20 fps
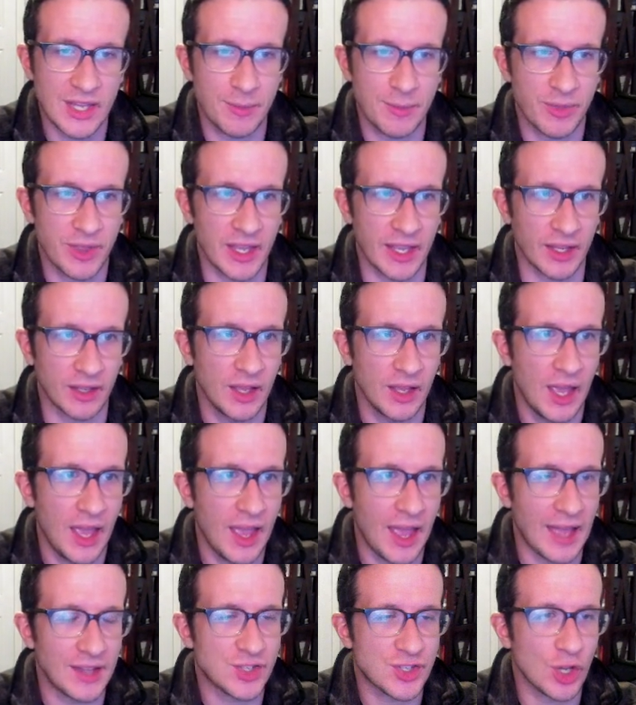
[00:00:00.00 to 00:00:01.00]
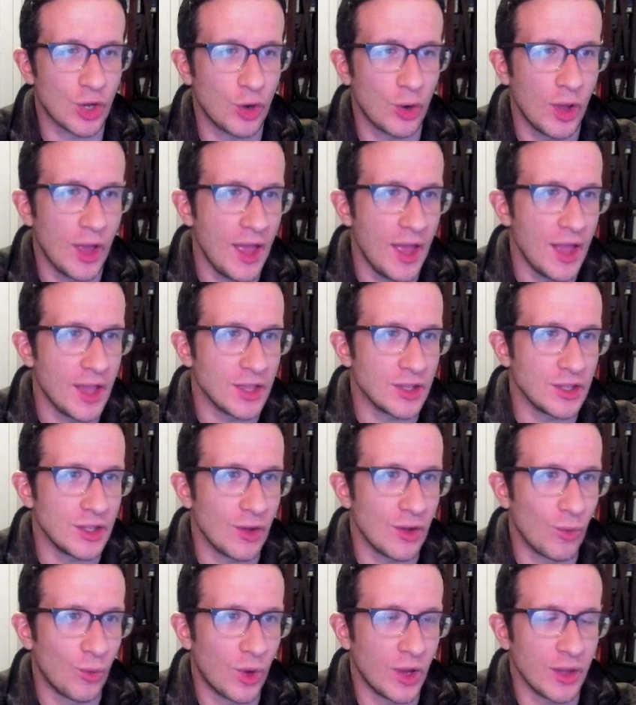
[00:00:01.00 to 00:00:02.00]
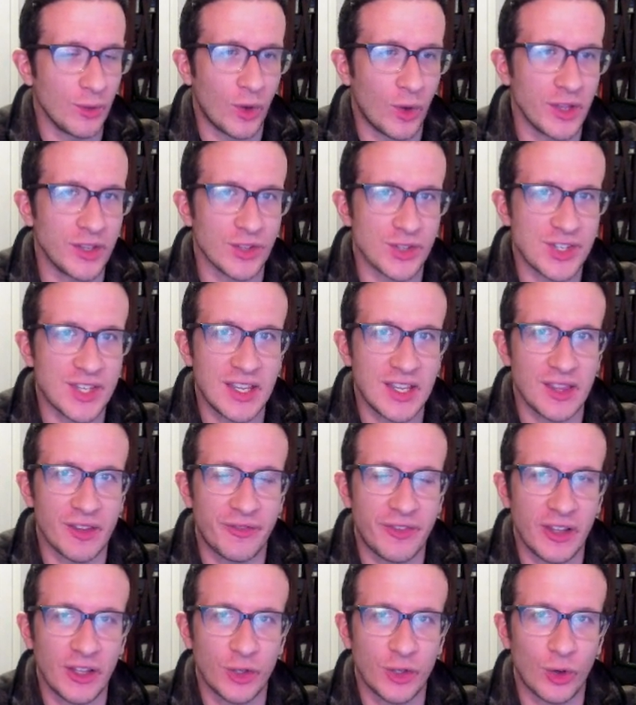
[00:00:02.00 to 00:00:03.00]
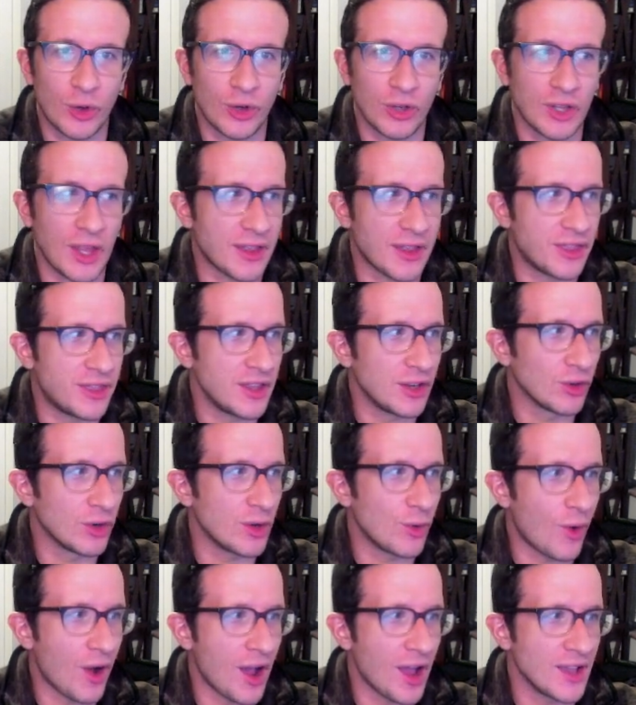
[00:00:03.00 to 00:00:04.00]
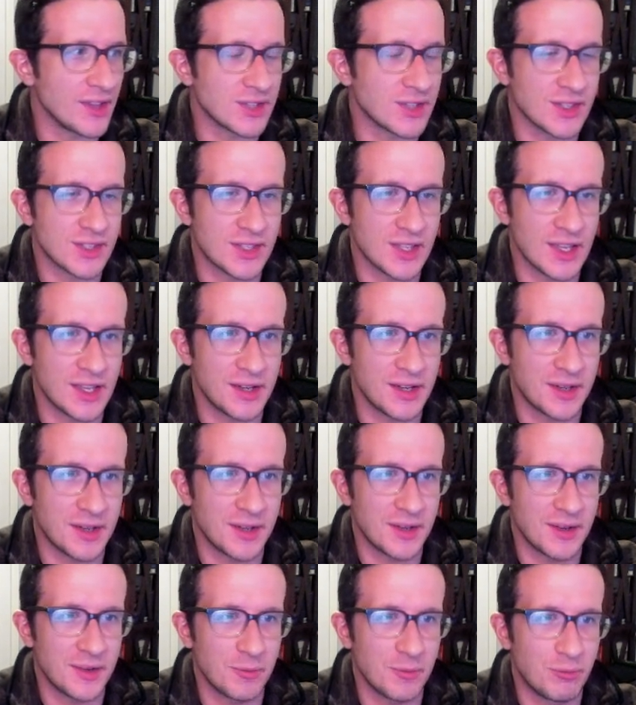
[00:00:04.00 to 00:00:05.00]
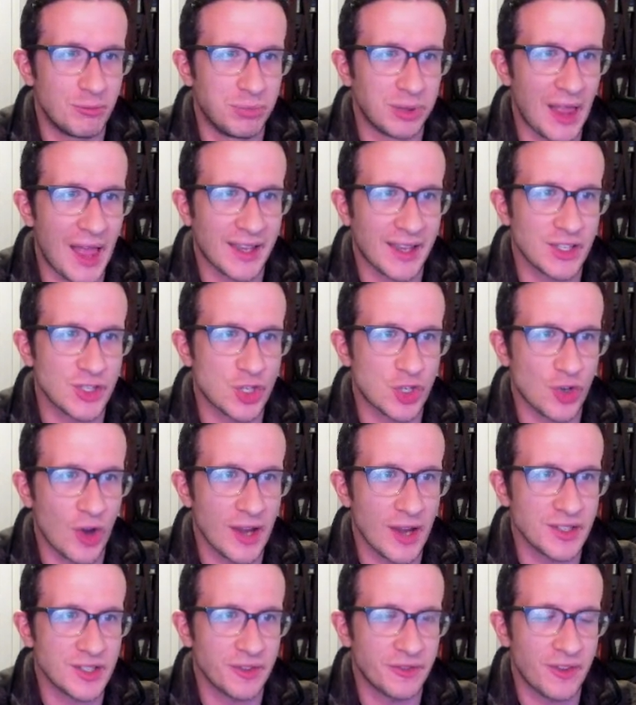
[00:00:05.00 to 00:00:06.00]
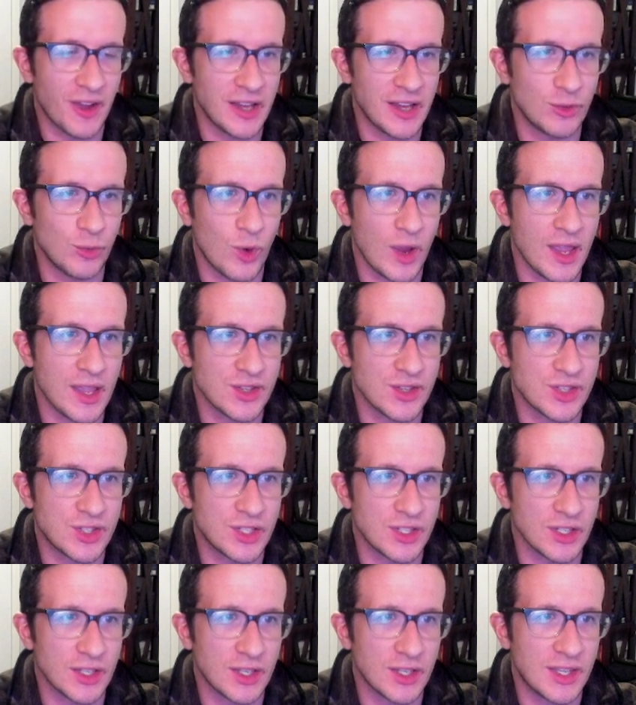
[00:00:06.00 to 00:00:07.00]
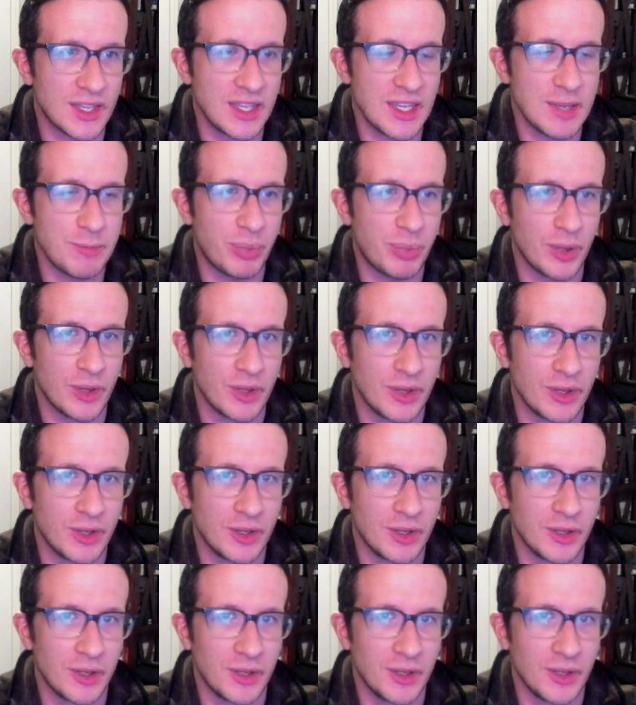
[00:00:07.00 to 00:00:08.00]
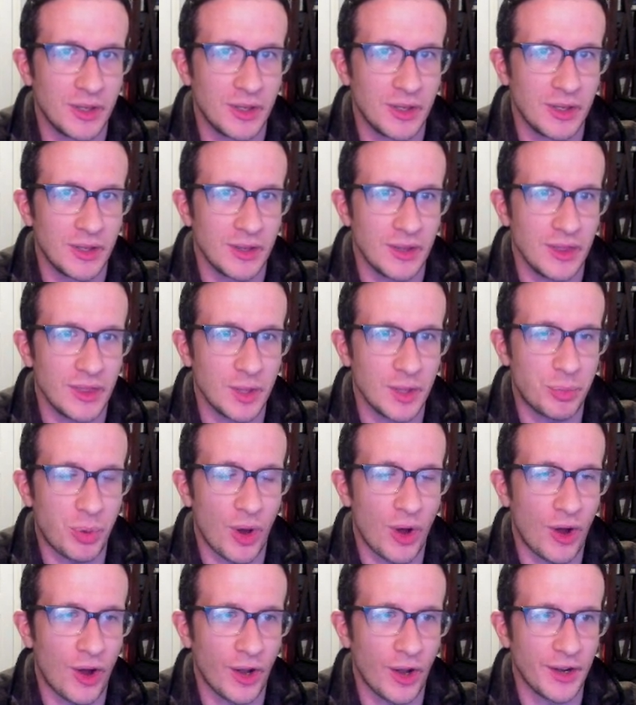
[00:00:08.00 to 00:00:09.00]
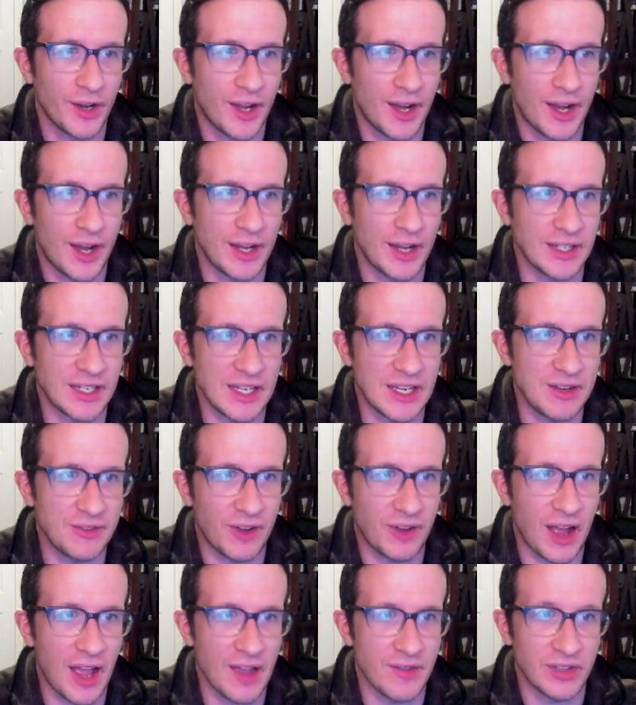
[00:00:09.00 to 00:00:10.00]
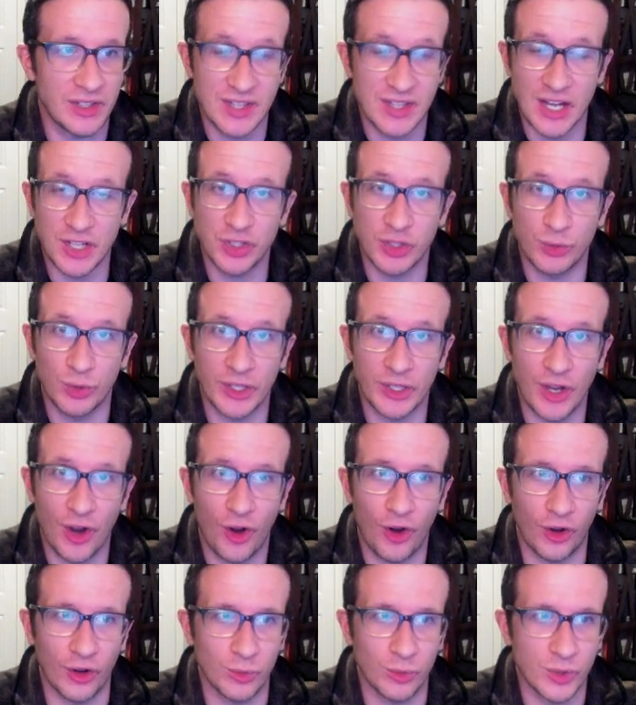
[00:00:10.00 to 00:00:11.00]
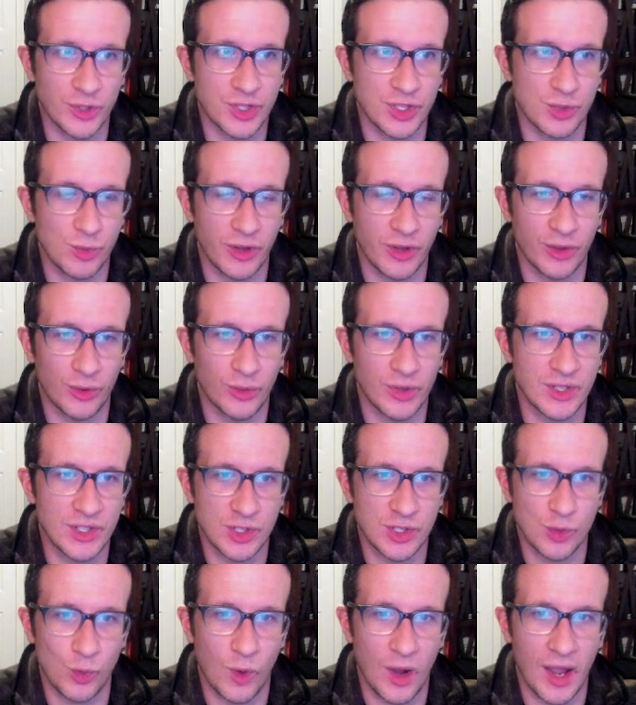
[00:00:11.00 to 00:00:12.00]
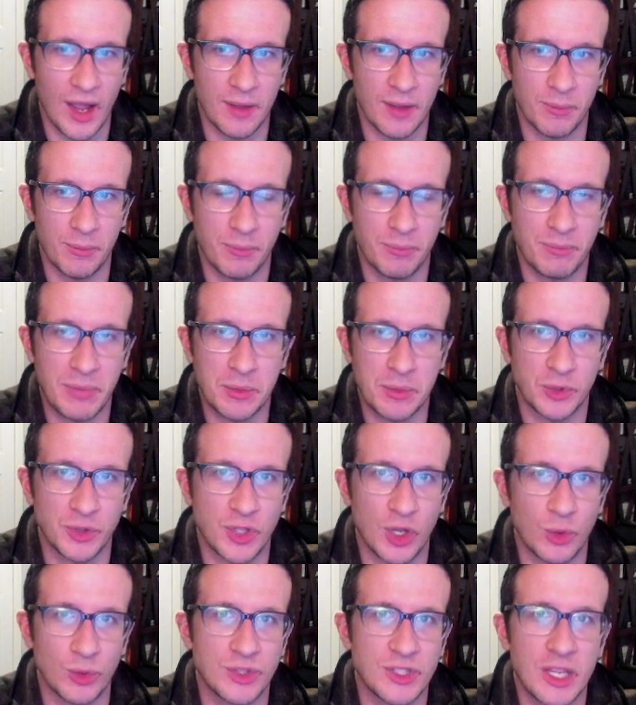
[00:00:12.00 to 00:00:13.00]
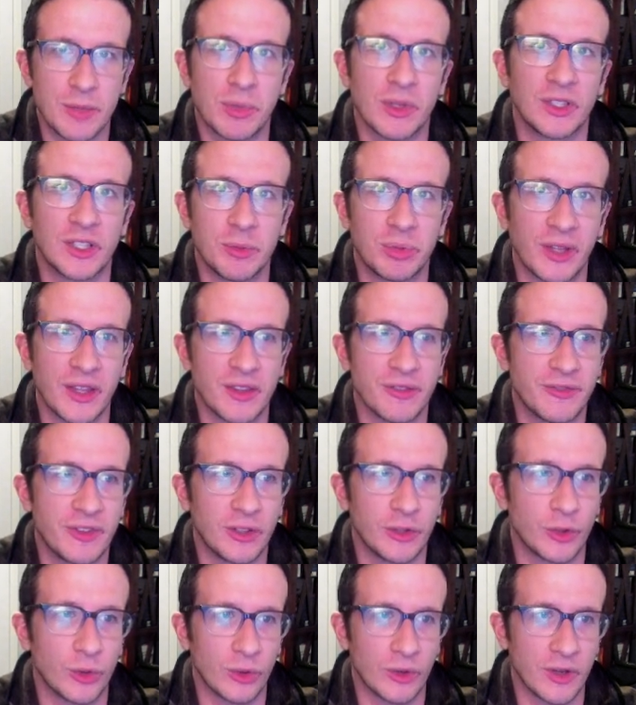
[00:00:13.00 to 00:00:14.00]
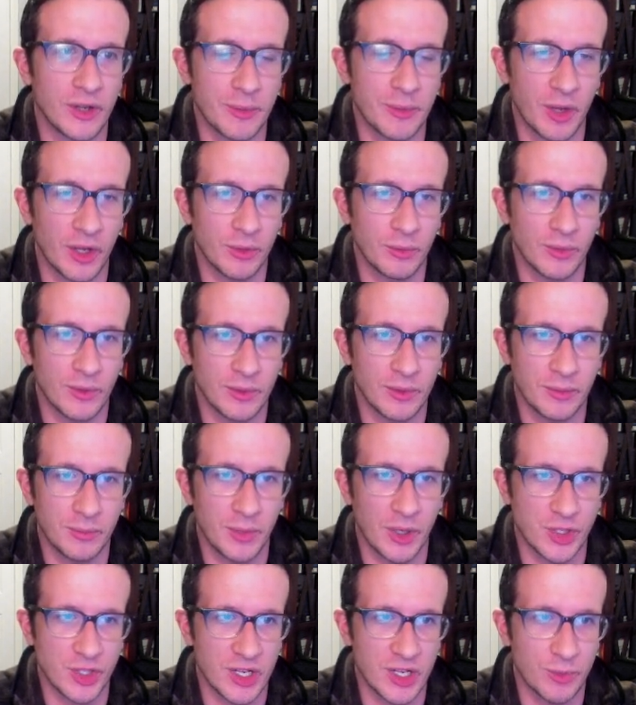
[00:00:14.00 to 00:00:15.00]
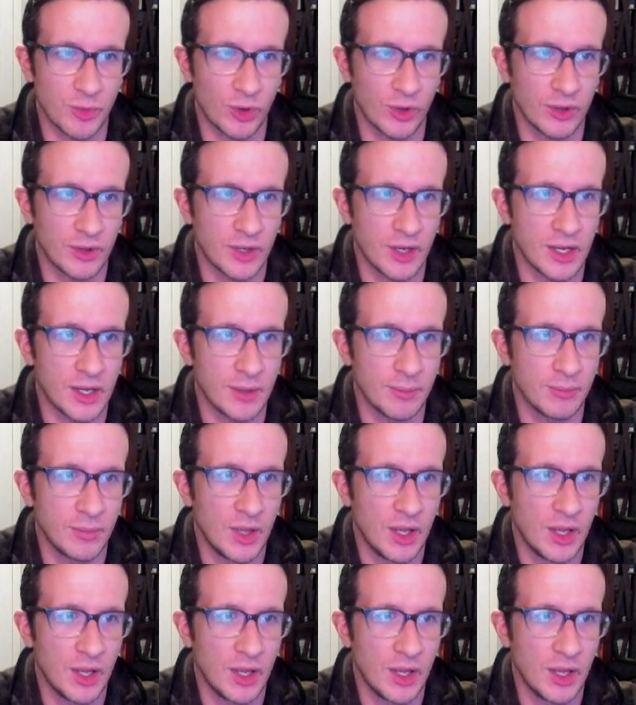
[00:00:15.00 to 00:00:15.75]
same thing. And so what you'll see in the Philidor, like theory-wise, is that black is trying to find ways to keep the pawn on e5, and it's actually really hard, which is one of the reasons why people don't typically play the Philidor much anymore.